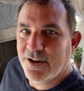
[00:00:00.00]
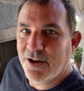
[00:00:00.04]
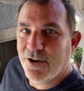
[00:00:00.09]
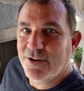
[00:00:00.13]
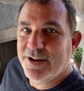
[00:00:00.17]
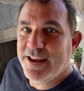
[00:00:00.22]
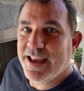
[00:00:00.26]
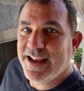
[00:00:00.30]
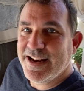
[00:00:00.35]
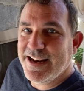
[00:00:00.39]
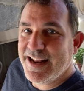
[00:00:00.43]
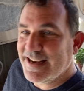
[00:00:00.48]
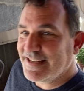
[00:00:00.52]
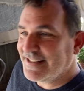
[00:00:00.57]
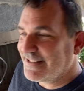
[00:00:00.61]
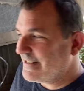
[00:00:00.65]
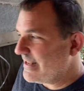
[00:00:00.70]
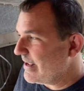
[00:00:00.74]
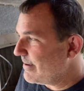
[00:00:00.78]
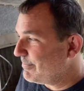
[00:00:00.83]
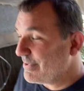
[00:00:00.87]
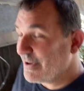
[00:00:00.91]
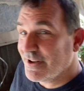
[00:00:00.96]
Okay, next
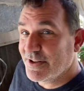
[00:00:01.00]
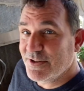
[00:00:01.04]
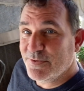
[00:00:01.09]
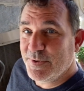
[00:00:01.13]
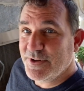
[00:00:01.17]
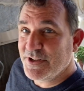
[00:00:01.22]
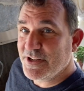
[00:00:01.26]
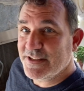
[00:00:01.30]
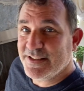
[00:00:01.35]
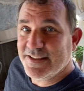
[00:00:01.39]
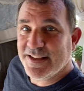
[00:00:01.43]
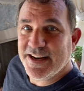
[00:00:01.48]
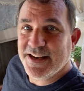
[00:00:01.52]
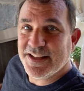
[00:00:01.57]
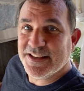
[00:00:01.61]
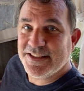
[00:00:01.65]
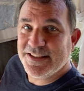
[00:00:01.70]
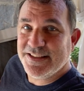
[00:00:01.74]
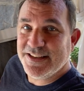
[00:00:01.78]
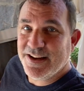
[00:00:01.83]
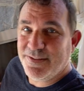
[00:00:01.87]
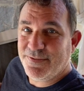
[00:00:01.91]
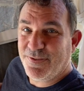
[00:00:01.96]
step is we just let it
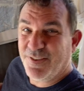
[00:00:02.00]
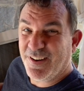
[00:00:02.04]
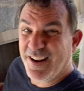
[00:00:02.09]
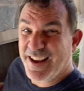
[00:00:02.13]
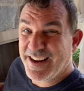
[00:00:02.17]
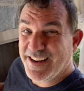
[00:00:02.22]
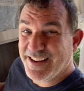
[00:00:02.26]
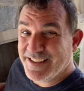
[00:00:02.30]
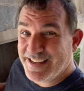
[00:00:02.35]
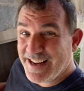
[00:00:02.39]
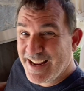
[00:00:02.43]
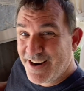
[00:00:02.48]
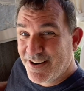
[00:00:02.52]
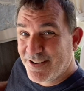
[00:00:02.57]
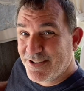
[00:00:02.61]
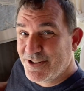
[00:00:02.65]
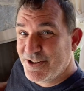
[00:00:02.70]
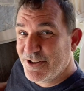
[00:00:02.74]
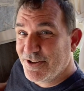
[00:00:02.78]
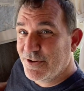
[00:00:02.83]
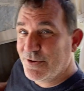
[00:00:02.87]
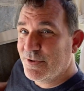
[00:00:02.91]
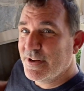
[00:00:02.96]
sit for like a day or
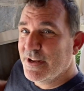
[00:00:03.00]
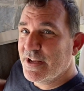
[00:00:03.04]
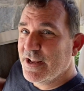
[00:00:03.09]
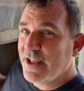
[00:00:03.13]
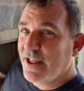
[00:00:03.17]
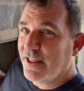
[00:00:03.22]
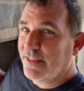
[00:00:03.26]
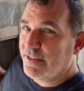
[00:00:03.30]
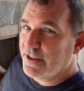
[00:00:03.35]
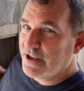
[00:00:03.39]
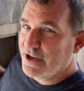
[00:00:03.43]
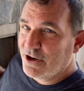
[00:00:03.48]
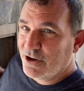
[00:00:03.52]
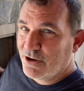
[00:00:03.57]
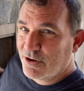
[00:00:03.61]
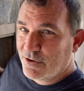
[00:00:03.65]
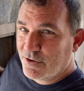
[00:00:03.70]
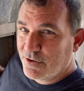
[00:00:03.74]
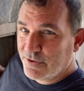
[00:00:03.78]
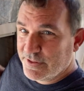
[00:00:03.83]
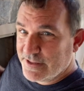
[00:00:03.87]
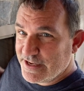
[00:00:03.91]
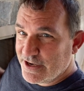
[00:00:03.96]
two. The,
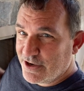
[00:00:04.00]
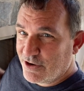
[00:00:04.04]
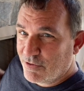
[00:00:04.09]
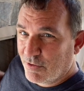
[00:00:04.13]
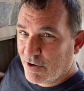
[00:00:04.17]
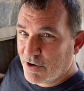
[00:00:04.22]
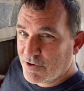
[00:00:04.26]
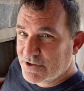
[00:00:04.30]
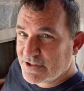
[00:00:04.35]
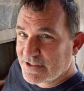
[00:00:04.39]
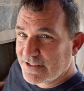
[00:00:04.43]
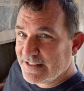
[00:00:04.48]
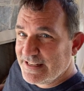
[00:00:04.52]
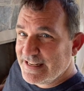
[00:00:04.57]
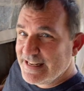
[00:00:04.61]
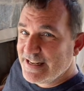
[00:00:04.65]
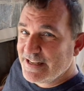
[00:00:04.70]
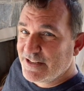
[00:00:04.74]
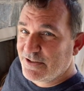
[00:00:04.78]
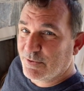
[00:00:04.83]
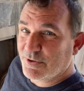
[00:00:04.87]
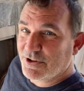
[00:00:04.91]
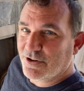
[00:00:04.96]
the gross
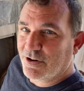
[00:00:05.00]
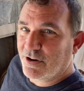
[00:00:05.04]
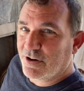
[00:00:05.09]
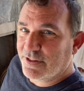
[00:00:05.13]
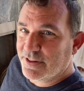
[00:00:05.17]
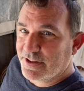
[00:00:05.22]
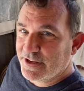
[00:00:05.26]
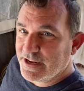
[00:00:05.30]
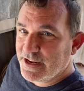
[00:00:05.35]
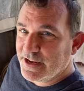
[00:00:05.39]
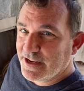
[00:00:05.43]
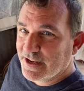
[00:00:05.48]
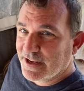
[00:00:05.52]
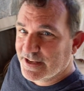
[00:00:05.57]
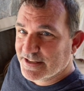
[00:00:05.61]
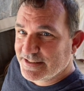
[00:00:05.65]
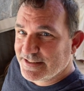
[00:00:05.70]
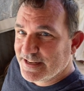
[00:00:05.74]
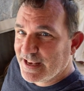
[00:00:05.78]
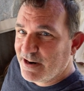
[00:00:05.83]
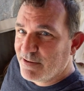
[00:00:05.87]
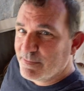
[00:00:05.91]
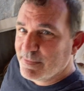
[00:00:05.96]
lees, which are all the uh,
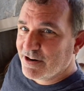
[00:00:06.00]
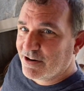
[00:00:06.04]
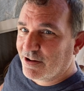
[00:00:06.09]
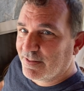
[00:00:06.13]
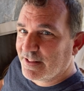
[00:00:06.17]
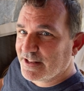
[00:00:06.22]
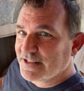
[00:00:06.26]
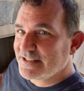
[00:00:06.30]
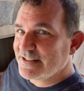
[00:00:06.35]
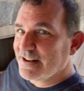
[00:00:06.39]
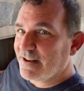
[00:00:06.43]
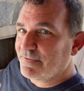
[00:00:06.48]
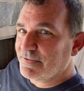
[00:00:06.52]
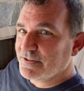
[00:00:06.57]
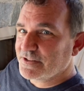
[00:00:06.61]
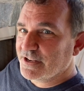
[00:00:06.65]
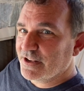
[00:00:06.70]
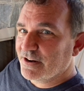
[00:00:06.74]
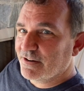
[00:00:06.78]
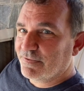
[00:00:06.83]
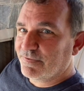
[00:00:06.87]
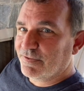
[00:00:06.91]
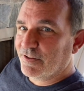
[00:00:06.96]
sediment and all that stuff, is
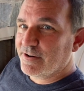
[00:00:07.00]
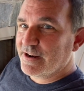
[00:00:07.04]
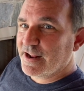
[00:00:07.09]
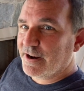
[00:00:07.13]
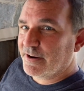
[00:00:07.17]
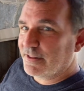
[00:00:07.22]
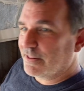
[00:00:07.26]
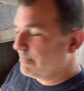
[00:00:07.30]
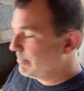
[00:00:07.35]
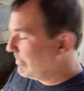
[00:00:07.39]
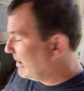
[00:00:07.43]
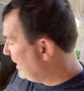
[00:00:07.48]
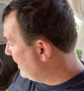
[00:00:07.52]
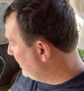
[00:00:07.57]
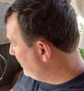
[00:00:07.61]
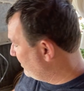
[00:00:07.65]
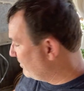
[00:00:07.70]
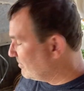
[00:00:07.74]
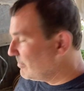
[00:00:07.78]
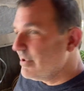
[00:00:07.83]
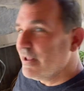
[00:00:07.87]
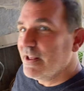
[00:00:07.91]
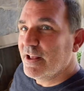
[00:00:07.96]
gonna flow down to the
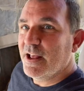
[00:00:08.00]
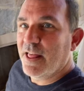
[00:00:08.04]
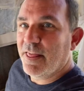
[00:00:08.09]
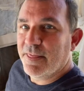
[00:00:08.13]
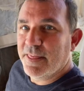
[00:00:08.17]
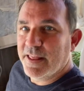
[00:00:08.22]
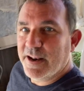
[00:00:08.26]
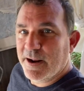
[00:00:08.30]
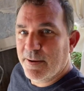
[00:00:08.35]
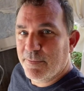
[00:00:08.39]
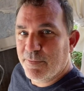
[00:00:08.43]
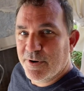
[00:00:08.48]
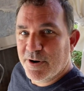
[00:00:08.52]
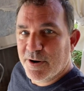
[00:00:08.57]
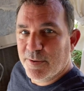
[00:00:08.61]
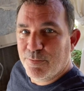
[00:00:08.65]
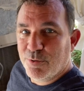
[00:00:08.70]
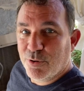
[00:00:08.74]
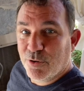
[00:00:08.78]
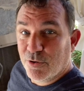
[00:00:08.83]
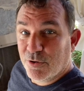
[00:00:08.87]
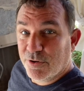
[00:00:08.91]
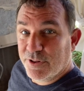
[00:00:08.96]
bottom. Then I'm gonna
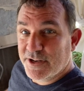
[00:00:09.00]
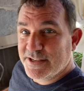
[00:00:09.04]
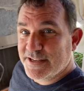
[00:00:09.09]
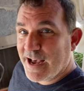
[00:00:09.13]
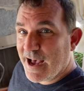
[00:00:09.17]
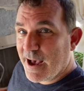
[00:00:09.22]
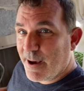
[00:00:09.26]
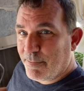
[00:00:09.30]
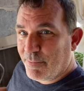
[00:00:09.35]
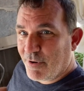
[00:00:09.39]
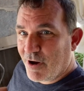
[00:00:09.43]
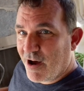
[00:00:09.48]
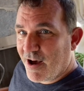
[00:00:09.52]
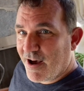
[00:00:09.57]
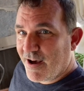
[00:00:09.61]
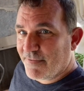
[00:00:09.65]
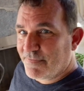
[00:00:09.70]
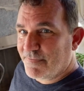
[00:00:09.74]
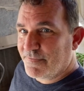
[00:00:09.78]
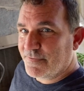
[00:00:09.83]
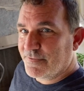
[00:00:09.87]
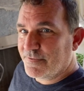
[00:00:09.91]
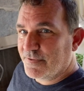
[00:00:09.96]
pull the top
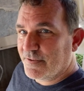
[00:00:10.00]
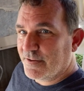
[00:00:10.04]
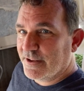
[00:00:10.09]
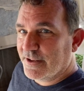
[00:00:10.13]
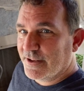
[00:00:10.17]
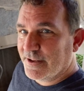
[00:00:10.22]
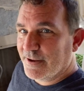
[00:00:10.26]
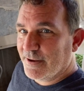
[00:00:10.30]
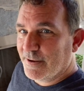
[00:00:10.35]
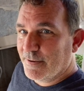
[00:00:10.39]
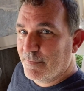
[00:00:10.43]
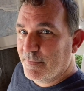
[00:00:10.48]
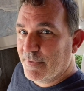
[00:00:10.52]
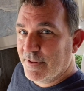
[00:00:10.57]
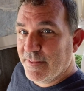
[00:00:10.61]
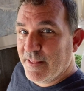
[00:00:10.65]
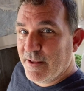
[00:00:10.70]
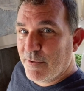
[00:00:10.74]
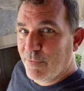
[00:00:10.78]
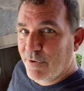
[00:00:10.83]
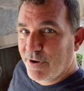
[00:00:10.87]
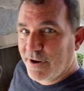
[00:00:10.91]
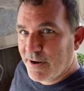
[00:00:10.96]
off um, and
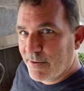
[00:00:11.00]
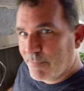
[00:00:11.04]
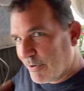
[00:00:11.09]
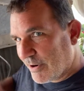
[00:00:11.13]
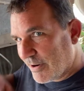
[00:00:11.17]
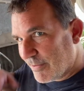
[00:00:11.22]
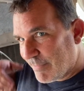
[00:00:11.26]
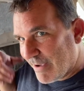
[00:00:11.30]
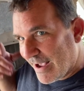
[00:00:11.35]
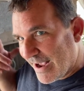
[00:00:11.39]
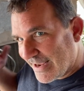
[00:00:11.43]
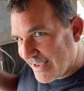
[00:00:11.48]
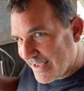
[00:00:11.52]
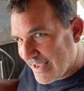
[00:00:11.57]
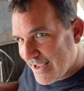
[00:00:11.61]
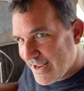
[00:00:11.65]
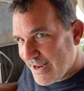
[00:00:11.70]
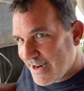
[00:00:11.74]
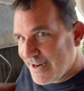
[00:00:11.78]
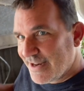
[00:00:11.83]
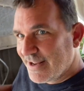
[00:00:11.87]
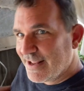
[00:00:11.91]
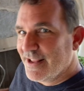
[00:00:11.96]
then we're going to put it back
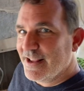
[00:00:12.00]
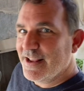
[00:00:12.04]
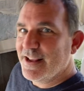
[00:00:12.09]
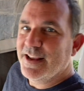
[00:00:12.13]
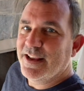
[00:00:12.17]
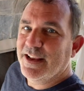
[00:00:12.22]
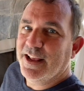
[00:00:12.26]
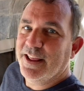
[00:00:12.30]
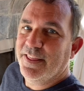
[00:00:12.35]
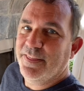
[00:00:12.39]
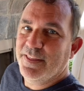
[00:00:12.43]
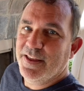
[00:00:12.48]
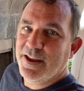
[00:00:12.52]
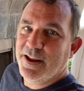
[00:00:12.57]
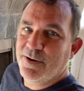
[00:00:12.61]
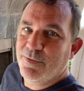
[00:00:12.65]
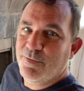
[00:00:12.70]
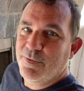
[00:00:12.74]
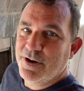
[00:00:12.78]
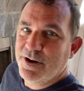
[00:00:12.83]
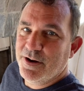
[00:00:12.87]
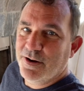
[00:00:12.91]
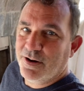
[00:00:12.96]
in, and then
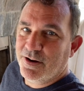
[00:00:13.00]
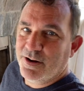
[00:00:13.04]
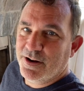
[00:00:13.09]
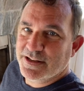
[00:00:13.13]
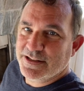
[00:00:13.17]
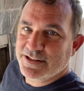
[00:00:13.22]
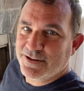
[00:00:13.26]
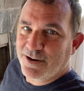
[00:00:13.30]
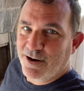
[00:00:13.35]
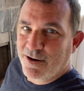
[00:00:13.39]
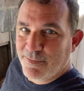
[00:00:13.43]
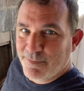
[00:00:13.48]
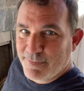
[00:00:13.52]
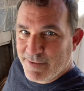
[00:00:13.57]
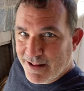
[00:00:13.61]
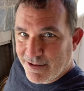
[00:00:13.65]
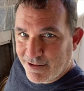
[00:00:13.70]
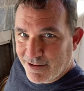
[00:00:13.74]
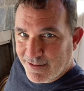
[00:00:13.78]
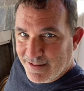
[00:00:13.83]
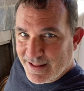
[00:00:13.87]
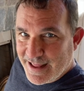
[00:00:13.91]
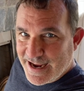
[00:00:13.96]
we are going to start
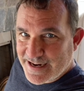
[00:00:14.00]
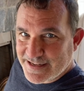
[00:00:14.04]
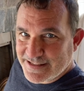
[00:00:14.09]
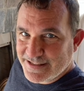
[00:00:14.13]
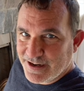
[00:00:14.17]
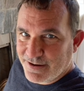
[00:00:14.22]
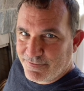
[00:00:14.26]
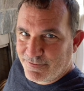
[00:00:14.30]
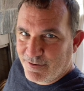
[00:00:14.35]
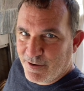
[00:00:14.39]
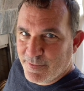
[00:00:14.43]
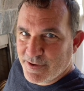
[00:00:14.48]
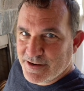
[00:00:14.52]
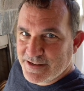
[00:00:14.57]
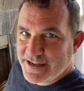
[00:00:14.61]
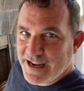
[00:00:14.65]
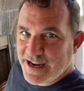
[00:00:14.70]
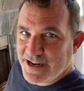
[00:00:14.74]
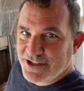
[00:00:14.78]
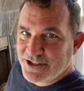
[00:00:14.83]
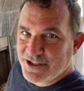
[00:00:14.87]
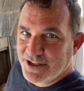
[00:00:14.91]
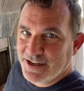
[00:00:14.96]
malolactic
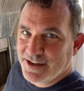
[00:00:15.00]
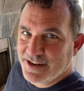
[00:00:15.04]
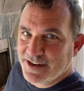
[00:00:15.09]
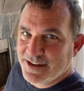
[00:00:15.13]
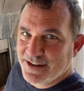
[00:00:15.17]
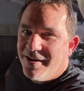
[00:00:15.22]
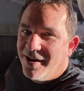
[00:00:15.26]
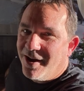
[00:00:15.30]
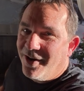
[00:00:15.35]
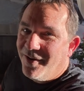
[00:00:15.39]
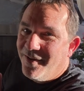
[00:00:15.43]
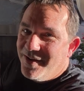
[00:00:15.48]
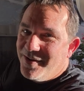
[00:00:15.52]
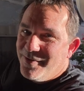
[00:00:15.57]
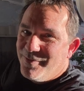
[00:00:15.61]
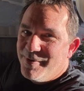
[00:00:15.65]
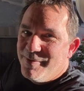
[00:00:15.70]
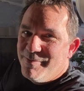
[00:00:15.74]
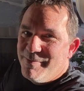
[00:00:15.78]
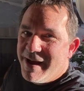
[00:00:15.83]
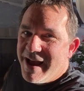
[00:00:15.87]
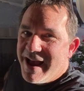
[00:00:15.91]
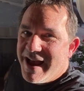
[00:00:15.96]
fermentation. All right,
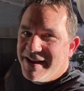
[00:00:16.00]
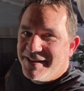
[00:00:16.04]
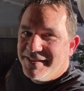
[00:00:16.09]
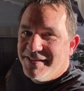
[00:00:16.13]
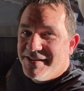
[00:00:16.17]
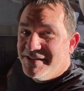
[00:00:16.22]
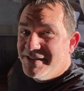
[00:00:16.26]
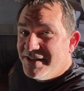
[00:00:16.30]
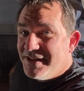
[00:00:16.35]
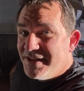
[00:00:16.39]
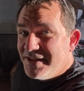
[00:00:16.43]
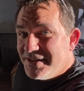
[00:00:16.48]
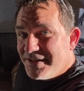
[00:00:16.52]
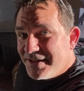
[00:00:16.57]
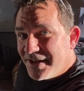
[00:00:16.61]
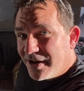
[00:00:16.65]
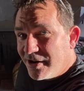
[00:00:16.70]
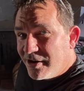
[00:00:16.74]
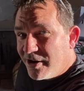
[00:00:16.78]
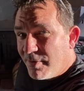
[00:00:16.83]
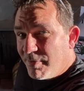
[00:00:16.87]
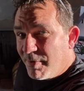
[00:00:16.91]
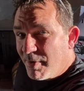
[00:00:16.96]
we're back. This is
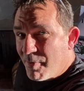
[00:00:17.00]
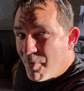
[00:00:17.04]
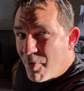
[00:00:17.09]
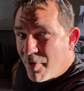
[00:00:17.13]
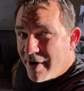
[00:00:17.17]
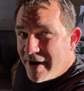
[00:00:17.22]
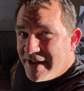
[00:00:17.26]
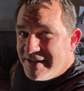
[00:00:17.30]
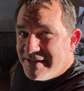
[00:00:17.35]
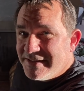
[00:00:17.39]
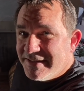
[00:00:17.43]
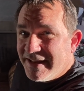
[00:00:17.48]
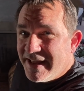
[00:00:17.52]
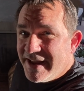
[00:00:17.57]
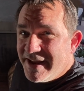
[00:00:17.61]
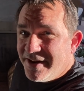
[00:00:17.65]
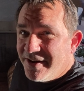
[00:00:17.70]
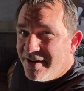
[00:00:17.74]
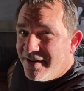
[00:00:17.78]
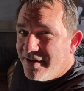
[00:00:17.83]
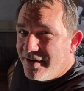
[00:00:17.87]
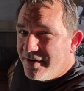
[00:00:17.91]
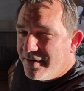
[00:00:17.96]
a couple mornings
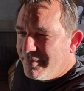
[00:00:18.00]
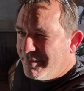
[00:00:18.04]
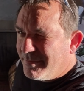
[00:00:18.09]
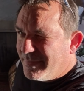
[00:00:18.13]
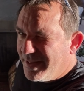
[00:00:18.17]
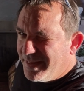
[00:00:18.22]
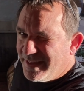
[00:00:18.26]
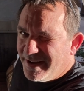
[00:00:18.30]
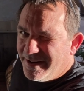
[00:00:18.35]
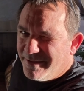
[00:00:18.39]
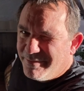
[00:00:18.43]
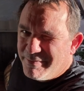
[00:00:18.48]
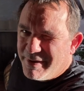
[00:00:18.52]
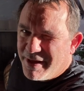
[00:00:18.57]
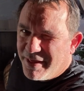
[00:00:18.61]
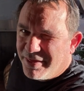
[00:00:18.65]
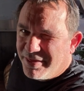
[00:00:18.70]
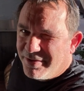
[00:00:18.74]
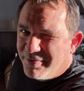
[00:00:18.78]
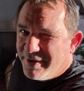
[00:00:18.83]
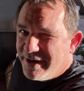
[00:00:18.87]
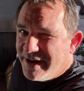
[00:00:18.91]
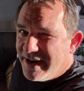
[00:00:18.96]
later, I think
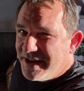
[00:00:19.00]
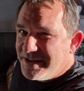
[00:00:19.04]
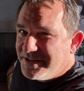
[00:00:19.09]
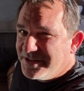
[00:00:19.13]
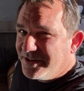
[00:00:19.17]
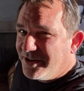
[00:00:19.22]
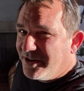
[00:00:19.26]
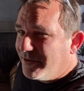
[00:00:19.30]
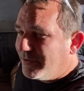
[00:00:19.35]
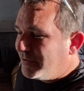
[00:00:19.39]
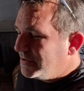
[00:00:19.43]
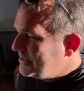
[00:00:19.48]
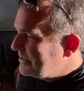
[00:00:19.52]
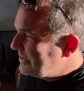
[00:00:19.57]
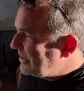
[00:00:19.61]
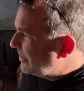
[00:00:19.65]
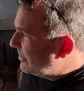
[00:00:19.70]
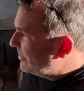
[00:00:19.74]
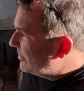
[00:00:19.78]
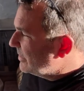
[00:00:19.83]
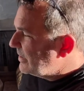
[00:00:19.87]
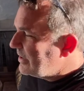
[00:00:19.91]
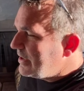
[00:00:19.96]
about three days ago or
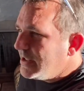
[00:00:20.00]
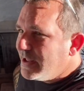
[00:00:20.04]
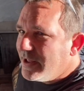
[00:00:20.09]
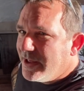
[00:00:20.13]
so.